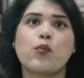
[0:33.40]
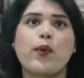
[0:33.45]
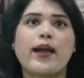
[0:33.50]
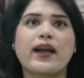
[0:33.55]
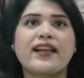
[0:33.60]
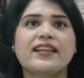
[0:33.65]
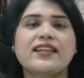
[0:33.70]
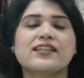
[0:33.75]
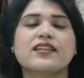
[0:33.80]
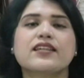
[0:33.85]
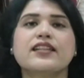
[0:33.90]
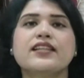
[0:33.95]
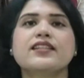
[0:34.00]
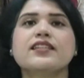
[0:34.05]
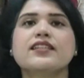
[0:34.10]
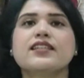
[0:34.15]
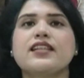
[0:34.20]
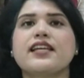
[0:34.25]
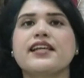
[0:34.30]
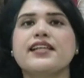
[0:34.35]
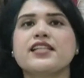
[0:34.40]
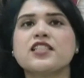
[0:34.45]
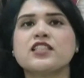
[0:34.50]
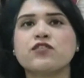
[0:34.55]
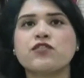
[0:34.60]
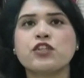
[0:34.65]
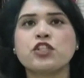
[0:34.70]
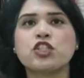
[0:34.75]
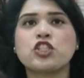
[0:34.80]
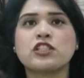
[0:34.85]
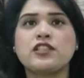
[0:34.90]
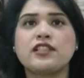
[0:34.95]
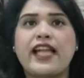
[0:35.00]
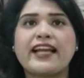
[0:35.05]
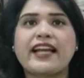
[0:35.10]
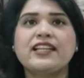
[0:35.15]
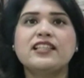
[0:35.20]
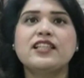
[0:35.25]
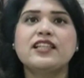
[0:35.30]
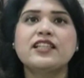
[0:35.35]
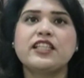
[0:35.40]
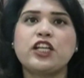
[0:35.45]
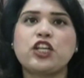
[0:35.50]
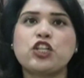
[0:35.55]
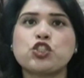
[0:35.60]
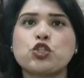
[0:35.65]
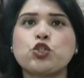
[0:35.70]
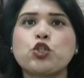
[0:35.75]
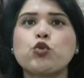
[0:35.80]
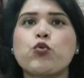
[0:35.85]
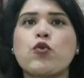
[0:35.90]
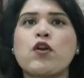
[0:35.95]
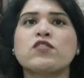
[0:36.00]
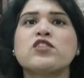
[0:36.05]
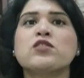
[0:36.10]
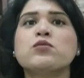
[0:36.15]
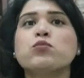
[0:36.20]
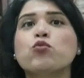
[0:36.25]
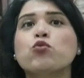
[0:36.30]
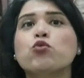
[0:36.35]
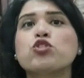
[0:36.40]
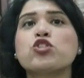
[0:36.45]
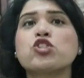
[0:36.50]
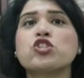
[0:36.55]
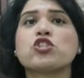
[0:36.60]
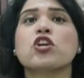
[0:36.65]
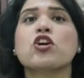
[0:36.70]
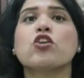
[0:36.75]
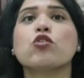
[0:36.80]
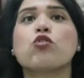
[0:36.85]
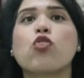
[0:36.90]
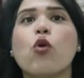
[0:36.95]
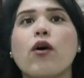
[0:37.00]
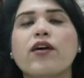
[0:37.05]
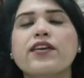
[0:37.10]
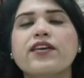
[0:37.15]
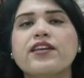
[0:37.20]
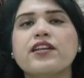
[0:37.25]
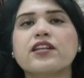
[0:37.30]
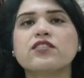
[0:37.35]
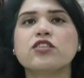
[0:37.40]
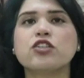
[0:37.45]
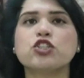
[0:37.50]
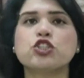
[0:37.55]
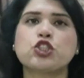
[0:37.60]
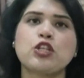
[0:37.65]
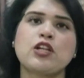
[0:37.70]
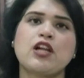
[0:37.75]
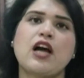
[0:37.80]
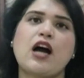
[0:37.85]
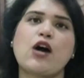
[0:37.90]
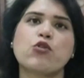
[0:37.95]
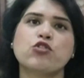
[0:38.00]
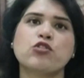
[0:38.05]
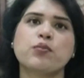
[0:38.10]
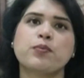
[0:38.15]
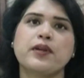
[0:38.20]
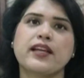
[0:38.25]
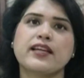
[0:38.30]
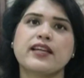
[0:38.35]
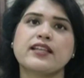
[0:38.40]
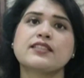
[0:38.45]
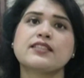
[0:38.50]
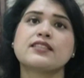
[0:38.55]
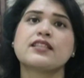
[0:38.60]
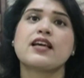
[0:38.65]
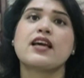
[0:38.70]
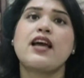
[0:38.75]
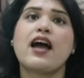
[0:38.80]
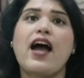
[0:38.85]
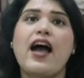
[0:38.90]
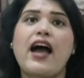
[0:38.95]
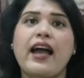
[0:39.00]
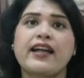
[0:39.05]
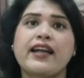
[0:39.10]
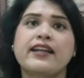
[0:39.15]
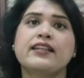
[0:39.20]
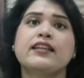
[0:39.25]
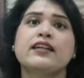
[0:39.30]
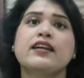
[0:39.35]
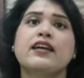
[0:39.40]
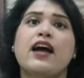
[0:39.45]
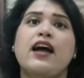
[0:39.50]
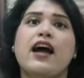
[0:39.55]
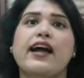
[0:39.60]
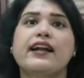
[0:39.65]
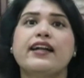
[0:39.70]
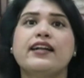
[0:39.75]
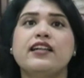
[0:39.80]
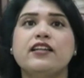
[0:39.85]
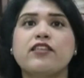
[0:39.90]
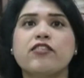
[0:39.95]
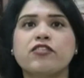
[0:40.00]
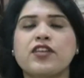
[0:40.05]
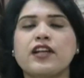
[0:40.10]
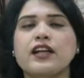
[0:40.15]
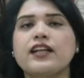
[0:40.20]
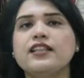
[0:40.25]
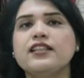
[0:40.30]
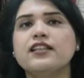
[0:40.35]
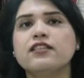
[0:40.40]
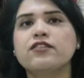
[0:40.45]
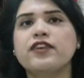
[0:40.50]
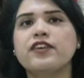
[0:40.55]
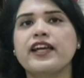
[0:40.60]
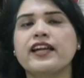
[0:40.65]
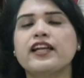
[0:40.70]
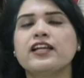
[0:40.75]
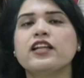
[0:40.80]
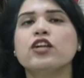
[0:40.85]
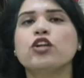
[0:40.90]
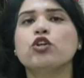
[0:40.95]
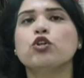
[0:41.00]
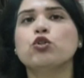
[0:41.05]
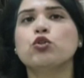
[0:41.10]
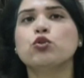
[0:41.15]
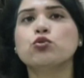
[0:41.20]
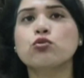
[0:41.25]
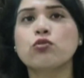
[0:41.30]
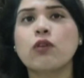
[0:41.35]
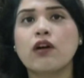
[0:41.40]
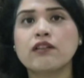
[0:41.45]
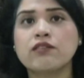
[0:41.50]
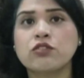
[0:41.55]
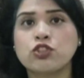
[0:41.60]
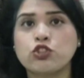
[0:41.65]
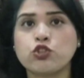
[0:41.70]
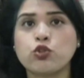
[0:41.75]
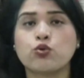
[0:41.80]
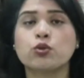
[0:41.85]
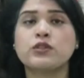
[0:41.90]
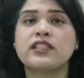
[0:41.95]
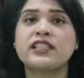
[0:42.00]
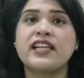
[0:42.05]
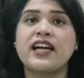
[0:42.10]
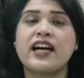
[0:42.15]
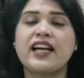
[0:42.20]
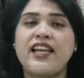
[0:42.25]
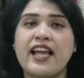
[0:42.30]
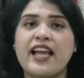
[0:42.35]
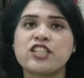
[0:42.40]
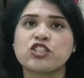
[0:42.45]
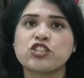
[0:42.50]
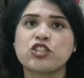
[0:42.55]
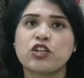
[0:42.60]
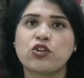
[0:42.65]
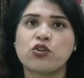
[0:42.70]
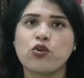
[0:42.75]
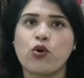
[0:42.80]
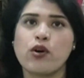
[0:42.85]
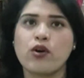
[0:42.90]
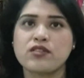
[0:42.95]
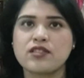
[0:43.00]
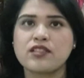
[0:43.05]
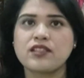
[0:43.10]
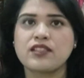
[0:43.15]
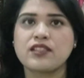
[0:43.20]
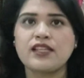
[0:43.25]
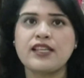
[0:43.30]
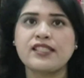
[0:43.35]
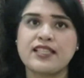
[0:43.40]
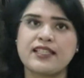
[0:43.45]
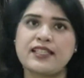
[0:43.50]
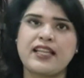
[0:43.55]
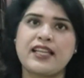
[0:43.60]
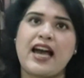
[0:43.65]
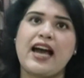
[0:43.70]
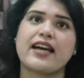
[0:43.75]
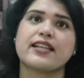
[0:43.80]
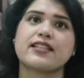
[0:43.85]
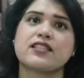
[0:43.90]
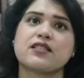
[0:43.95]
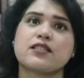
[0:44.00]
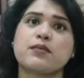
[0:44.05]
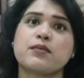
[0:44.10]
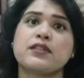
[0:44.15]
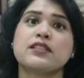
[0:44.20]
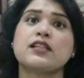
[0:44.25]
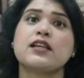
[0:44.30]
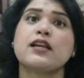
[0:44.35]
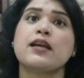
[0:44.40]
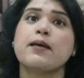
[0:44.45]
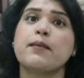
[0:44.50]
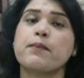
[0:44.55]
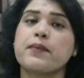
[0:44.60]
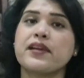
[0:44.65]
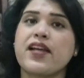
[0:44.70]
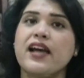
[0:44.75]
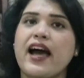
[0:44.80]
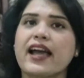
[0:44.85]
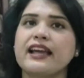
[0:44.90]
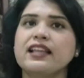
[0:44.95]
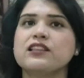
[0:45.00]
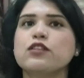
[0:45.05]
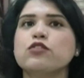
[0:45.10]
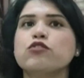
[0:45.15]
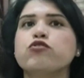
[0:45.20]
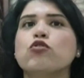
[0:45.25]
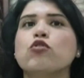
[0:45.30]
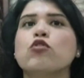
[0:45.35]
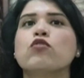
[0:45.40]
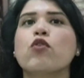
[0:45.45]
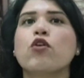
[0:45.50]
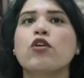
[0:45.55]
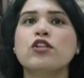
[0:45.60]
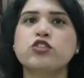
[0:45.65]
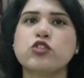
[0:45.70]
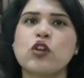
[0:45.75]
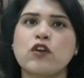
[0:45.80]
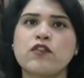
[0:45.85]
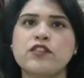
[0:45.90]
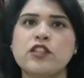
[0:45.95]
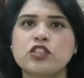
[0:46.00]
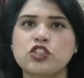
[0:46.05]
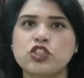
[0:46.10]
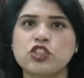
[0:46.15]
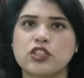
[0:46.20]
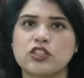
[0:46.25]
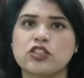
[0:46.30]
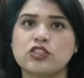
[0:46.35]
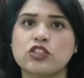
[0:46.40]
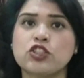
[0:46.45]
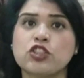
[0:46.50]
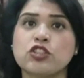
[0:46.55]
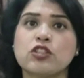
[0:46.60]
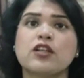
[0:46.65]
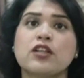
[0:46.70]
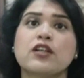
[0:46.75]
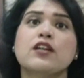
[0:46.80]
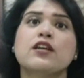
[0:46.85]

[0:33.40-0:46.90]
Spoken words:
While hearing a case which led the nation to one of the most controversial outbreaks and had lifted the veil to show the alleged atrocities and harassment behind the four walls of the church,